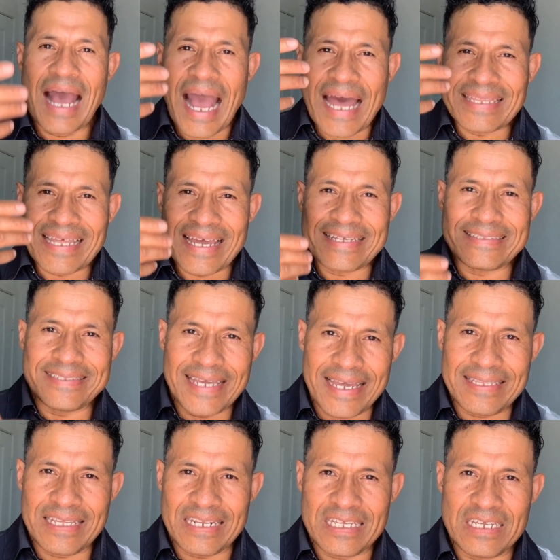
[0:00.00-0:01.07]
an
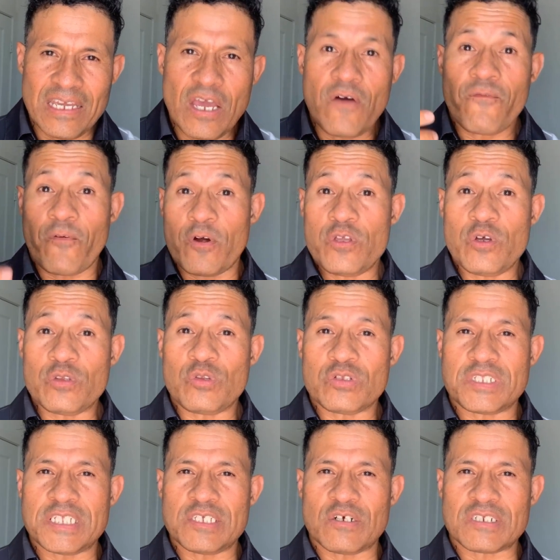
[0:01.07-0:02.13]
identity for you to
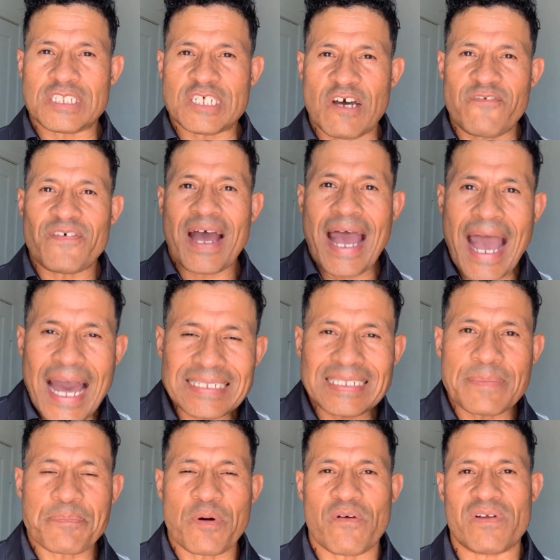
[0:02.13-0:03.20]
see yourself as
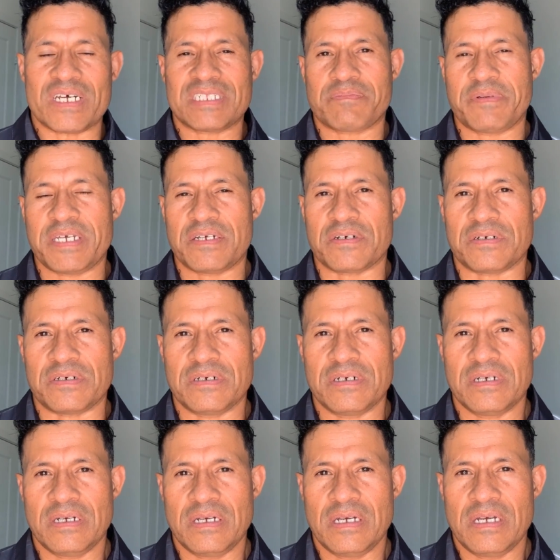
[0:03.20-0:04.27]
a public speaker.
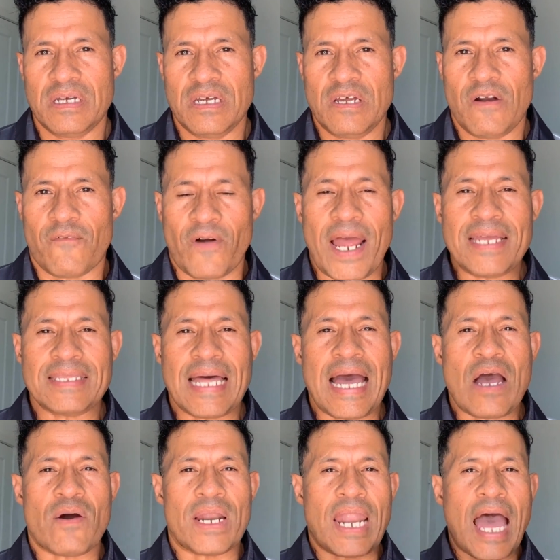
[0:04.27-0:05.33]
Right
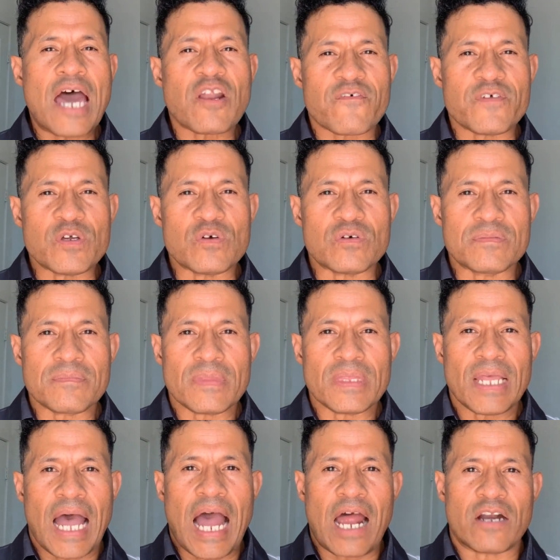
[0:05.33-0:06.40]
now, a lot of you
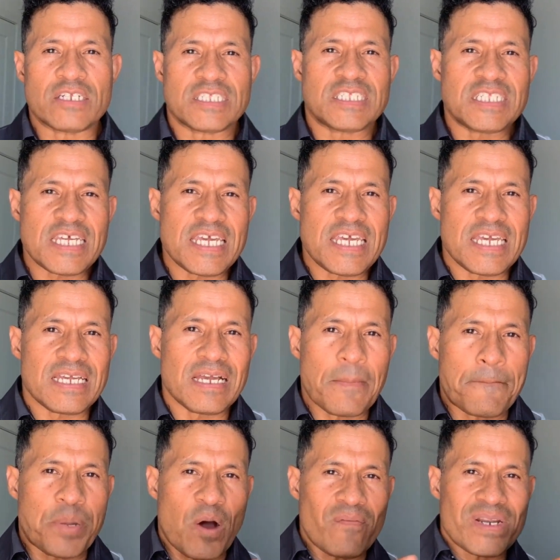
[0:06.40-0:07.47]
are seeing
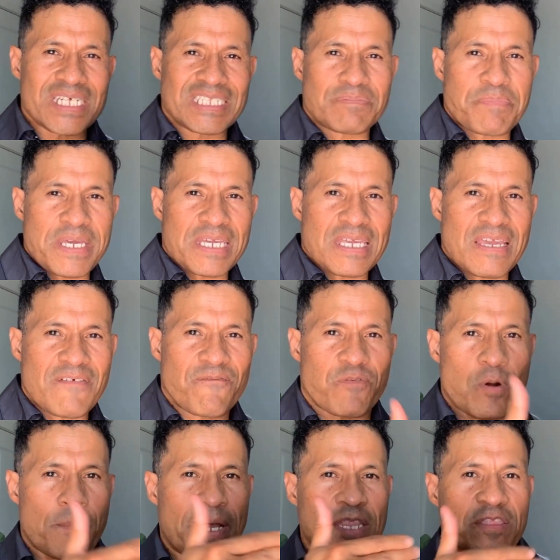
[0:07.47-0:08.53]
public speaking
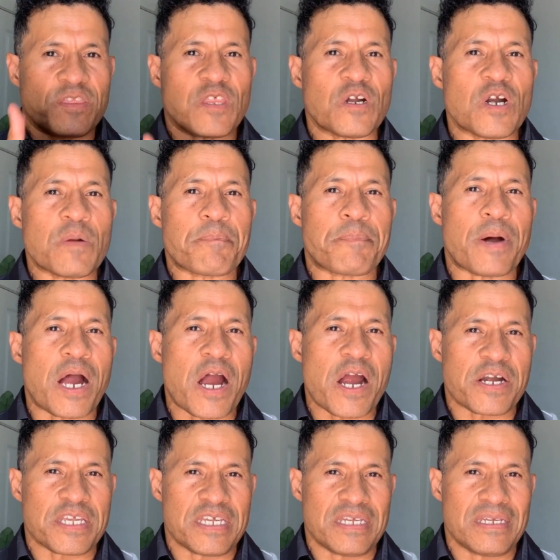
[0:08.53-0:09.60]
from a
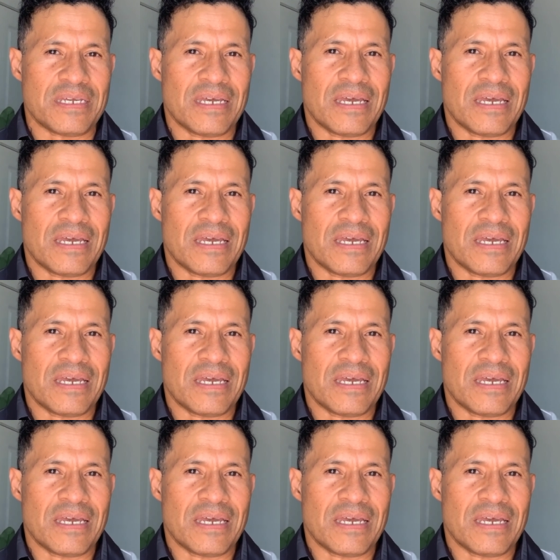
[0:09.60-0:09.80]
third-party